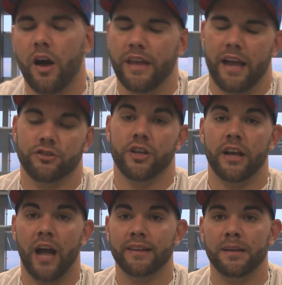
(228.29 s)
Oh yeah,
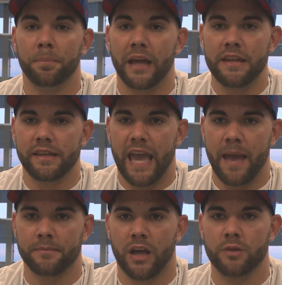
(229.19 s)
just I didn't play in the
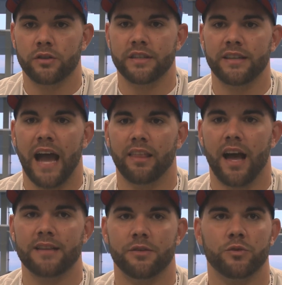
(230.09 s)
game, so I was on the
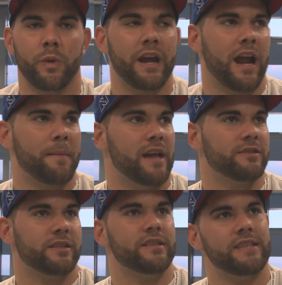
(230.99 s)
sidelines. It was weird. I mean, I
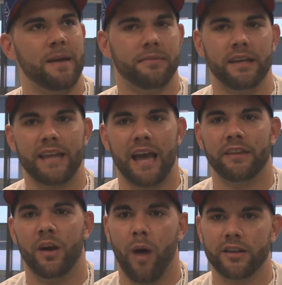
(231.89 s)
just did the same thing down
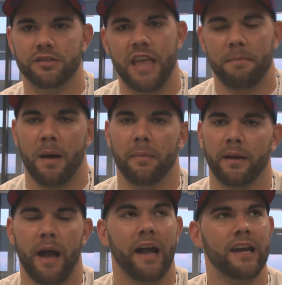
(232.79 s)
there watching them. I'm
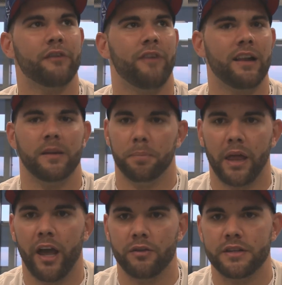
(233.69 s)
like, I got to finally
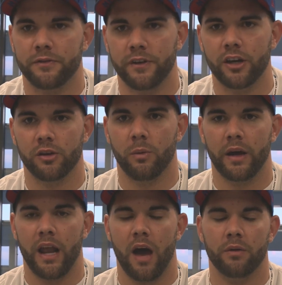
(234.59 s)
play on this field
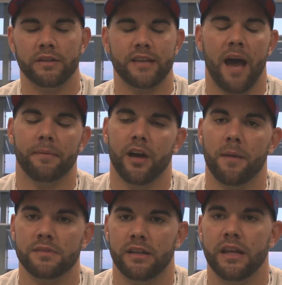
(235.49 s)
when uh, when the time
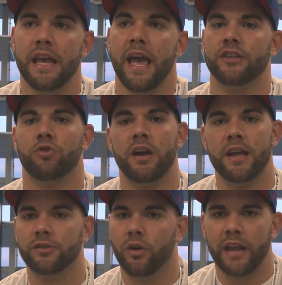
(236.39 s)
comes. And it's great.
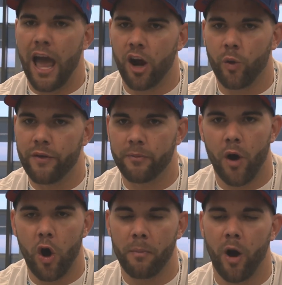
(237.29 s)
It's only an hour away from
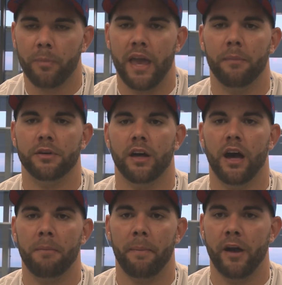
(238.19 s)
home. I'll be able
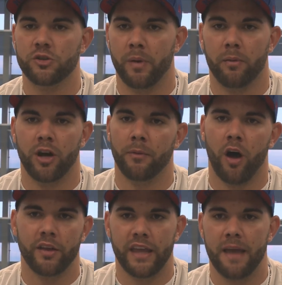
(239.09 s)
to. my parents will be able to come to all the